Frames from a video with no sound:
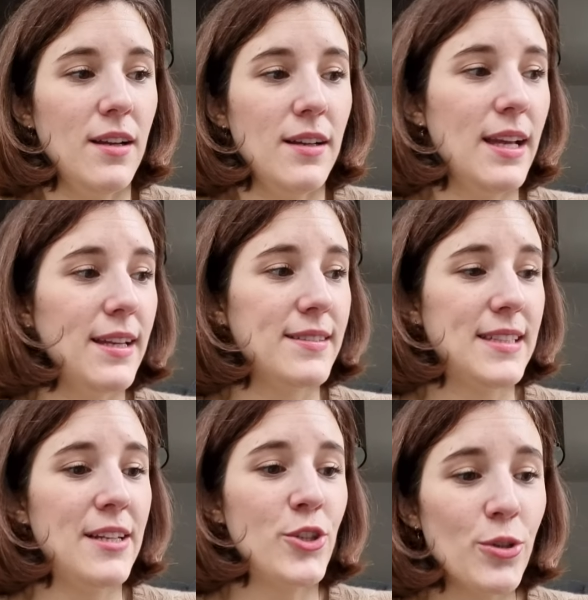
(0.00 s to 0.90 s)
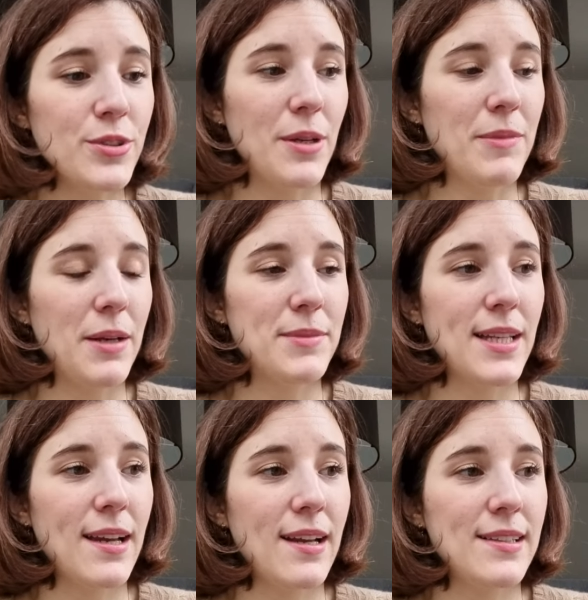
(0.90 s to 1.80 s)
Yeah, they show sometimes
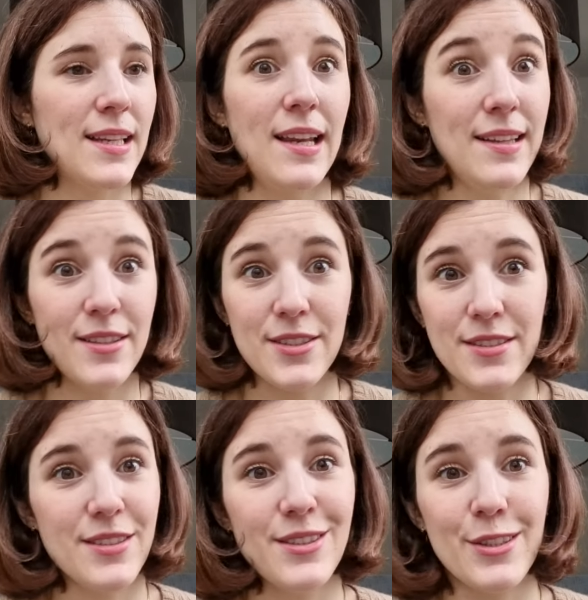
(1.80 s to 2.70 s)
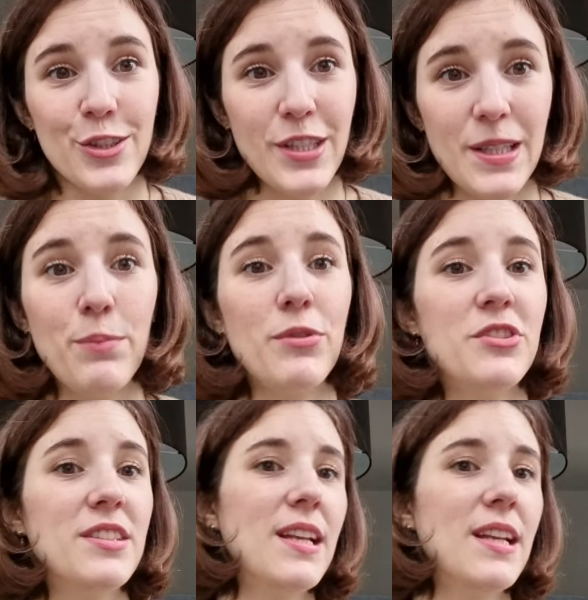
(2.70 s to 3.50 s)
their latest Chanel purchase.